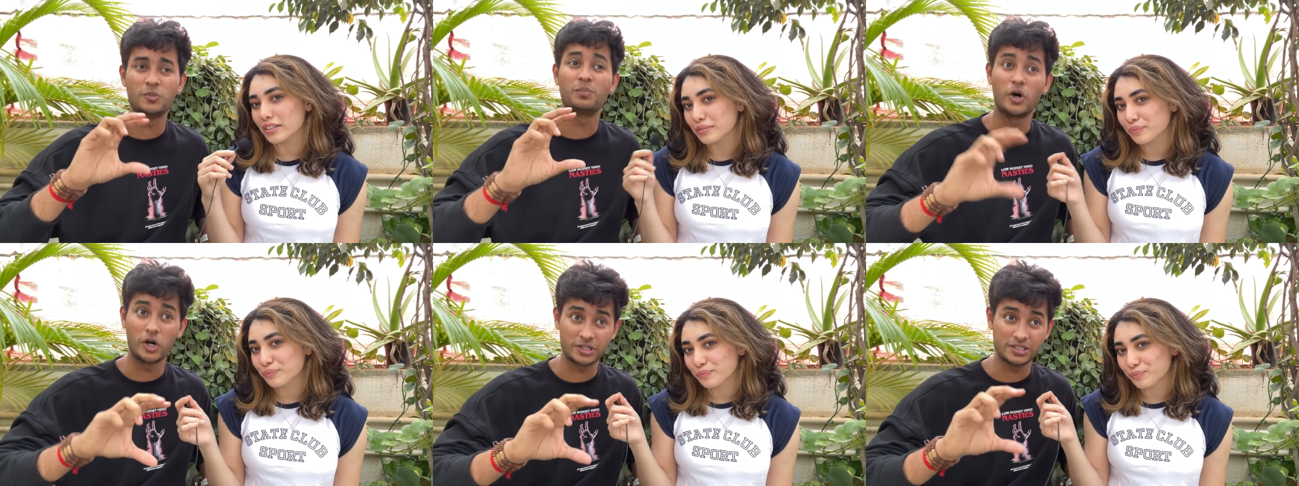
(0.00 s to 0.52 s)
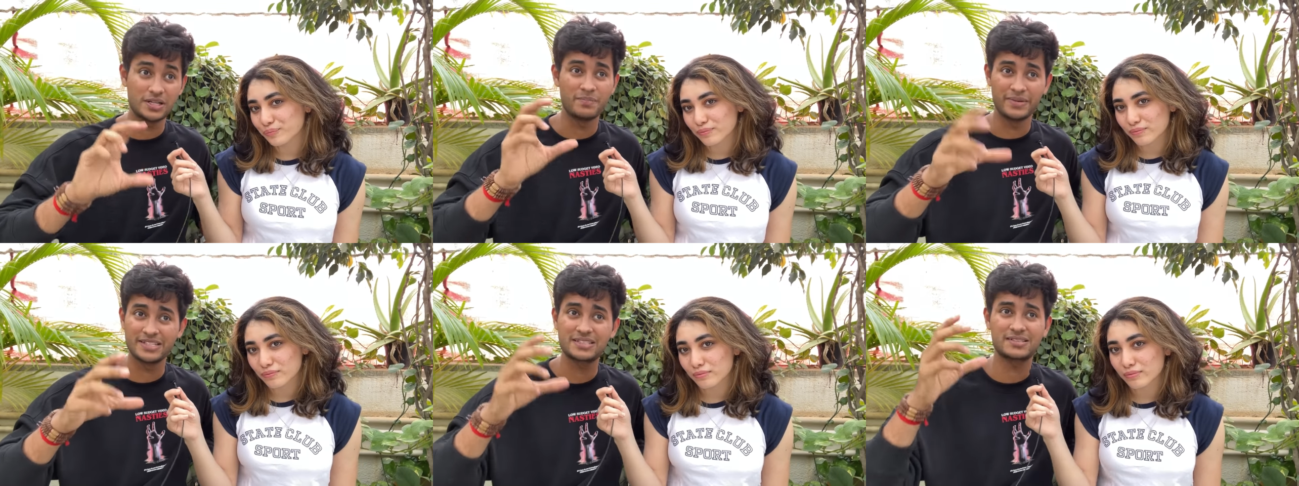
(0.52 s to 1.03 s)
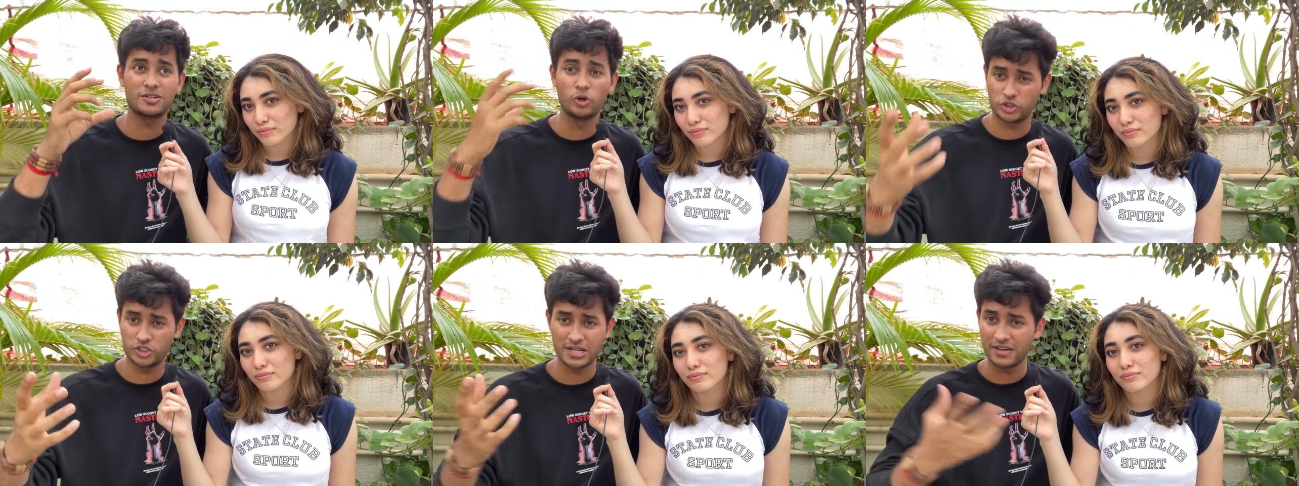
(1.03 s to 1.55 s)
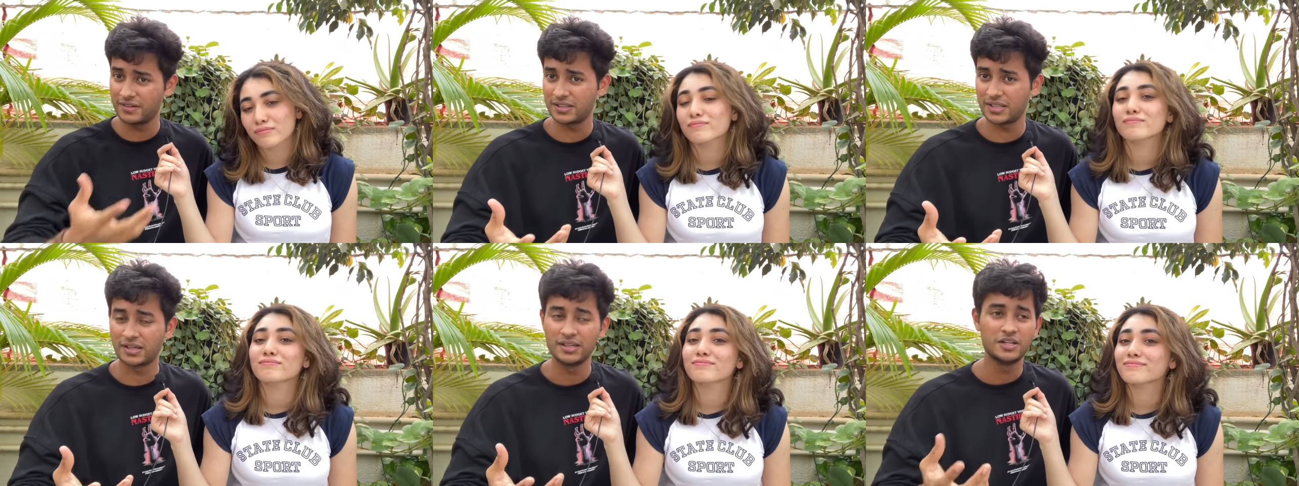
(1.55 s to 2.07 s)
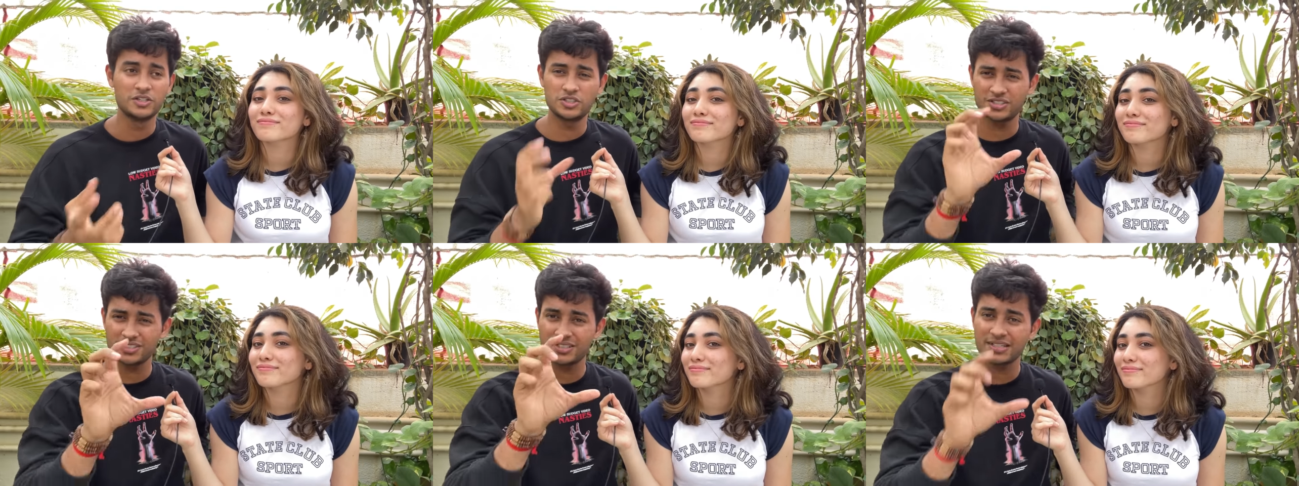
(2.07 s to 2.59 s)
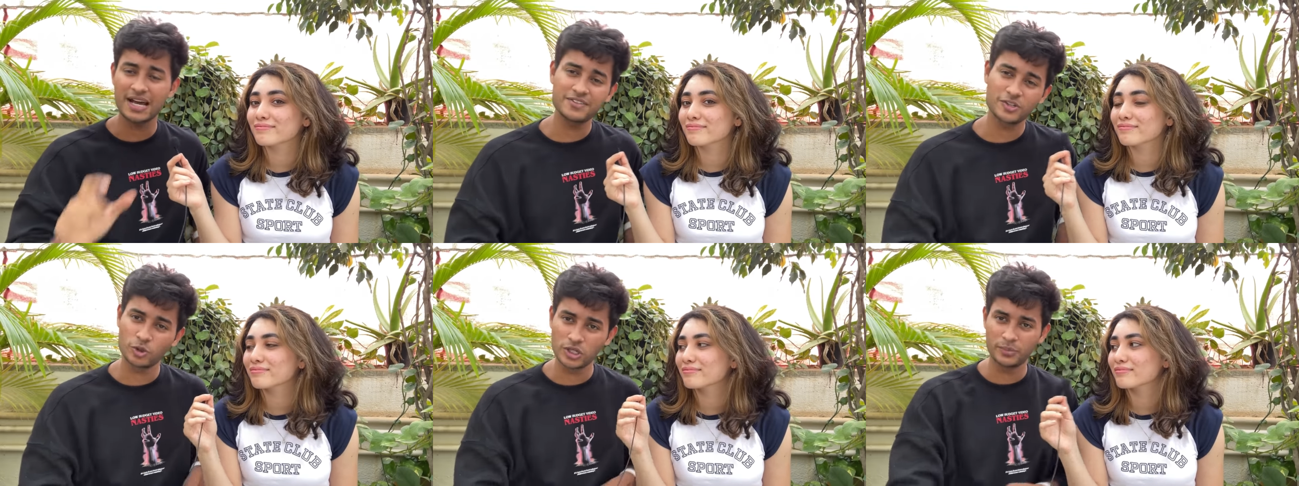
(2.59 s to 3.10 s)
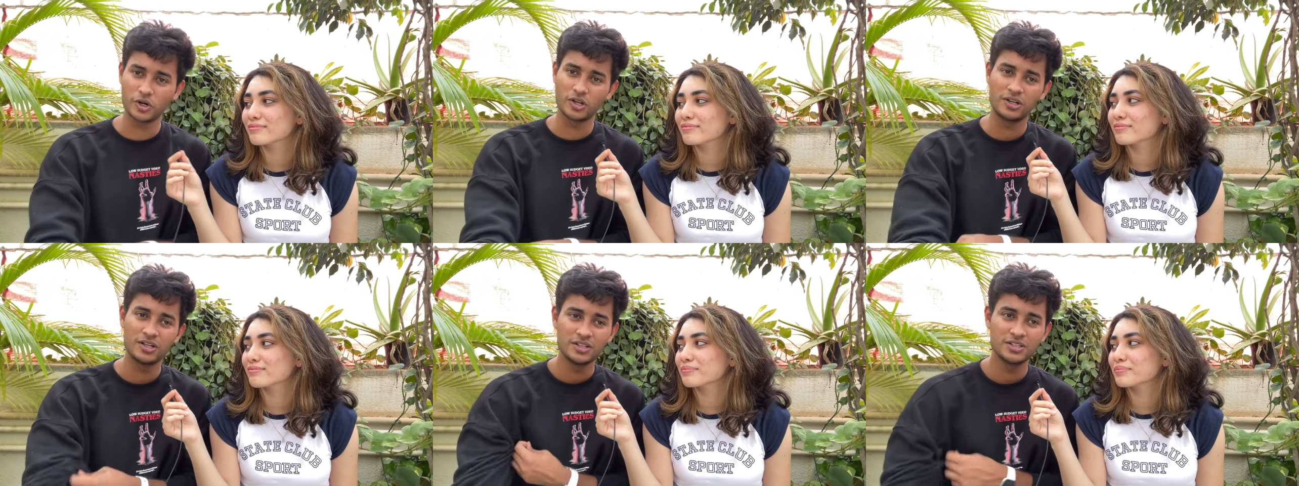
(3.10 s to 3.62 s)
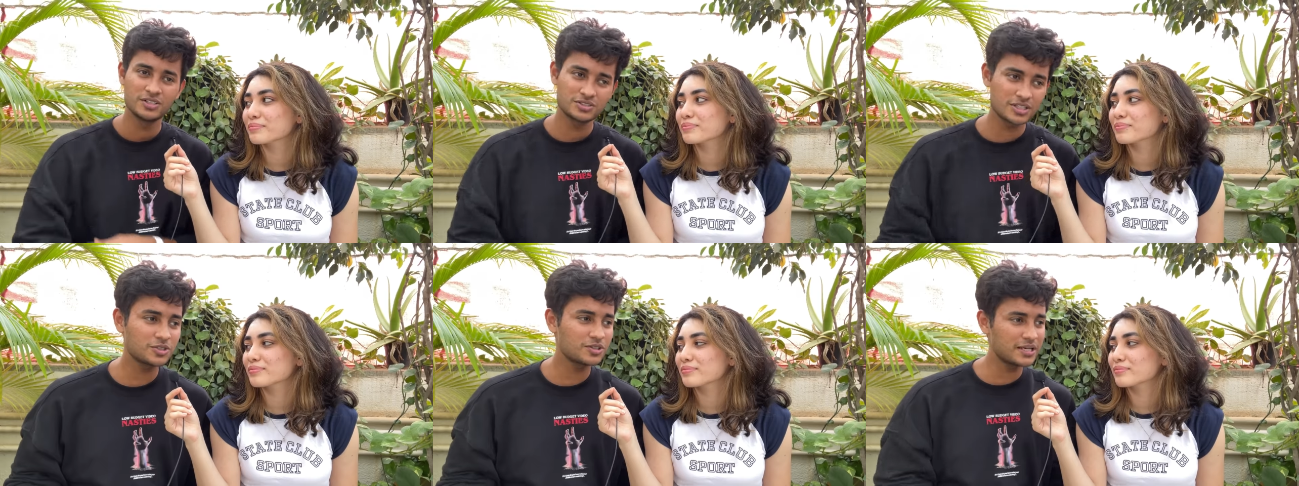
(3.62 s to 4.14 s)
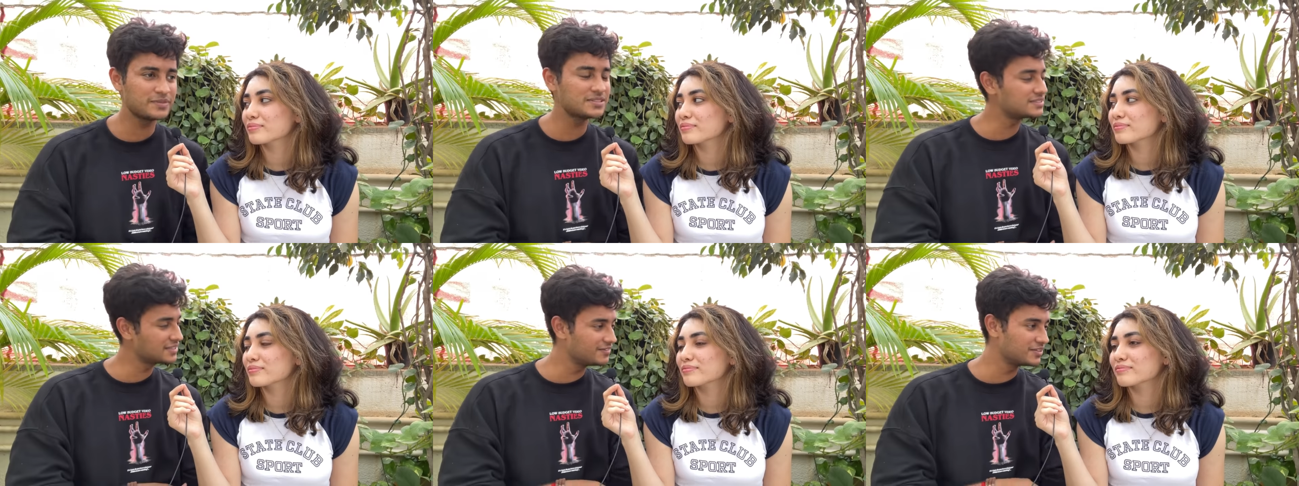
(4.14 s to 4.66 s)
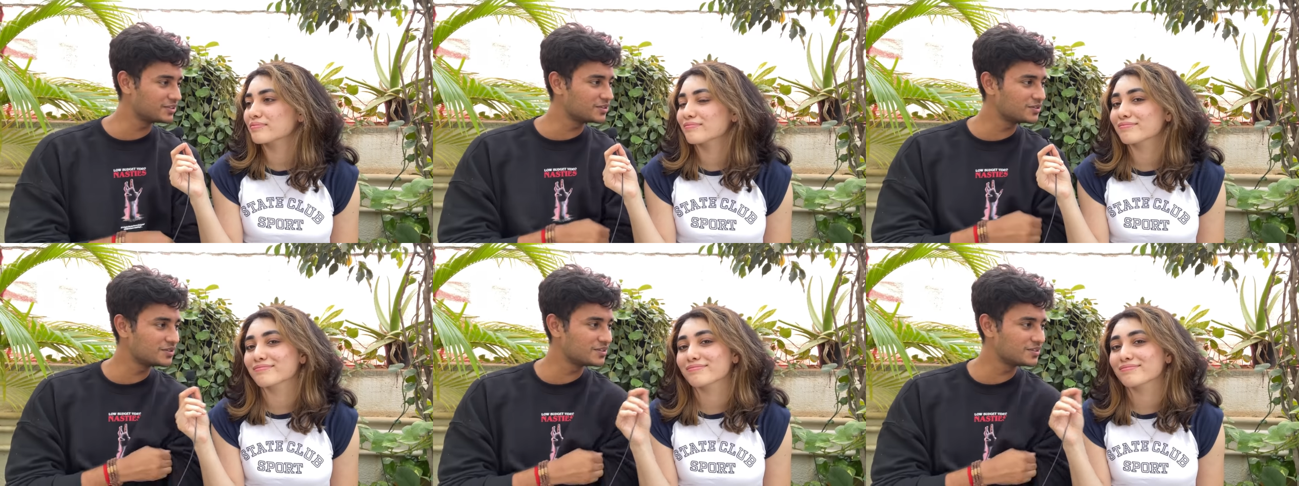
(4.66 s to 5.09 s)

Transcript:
Speaker 1: bottle mist lotion everything she just didn't have the roller ball so I thought let me just give it to you